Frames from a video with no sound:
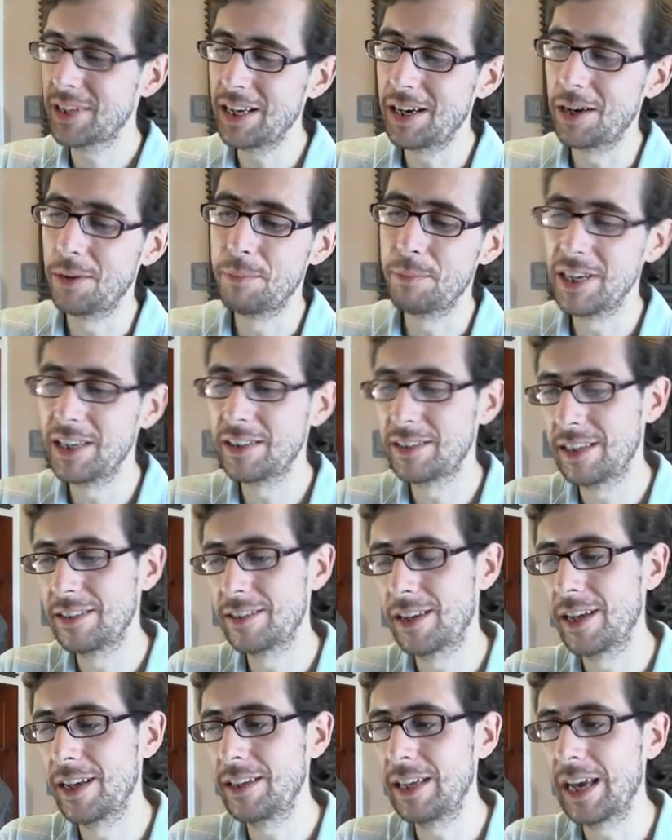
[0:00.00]
you know, but it's
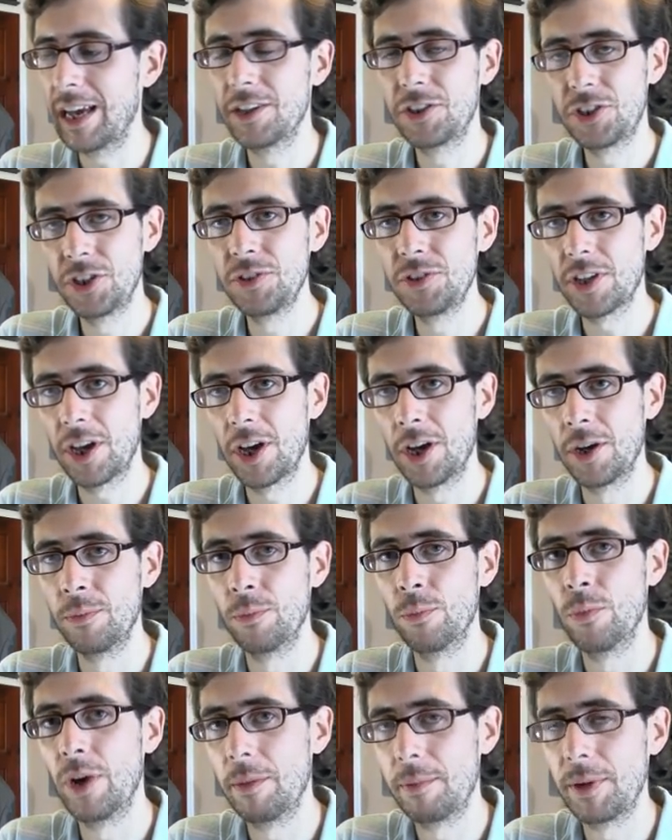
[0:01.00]
it's like yeah, choose a
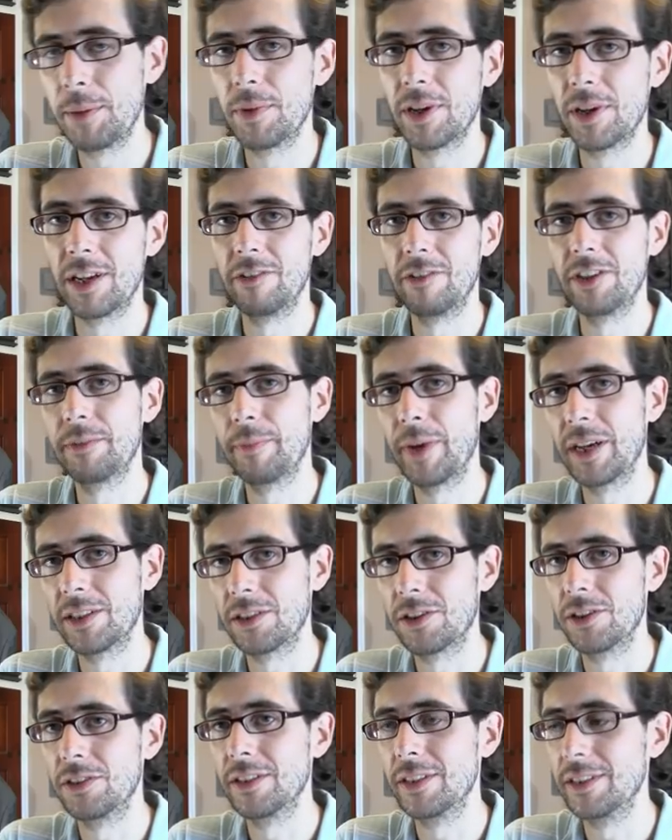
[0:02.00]
home where people are going to respect
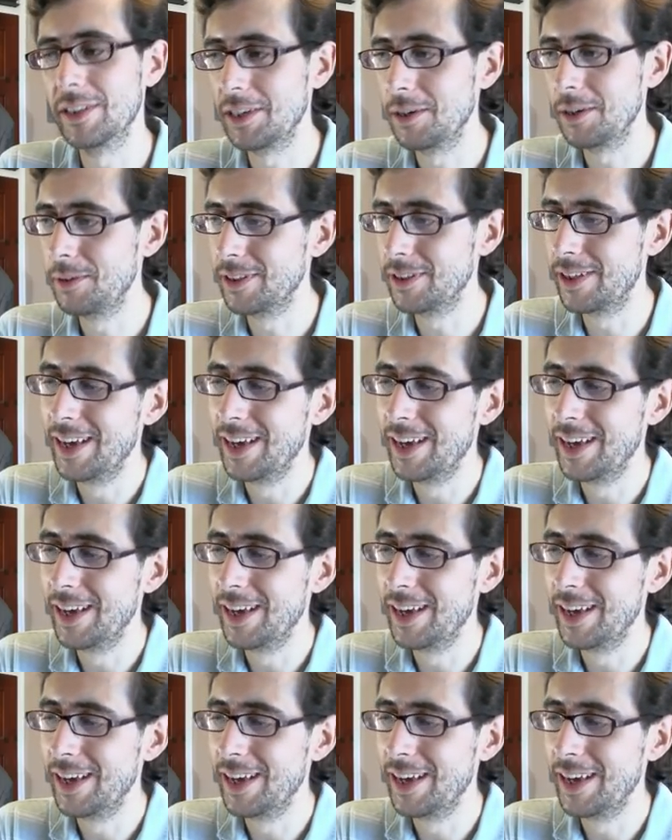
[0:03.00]
the content that you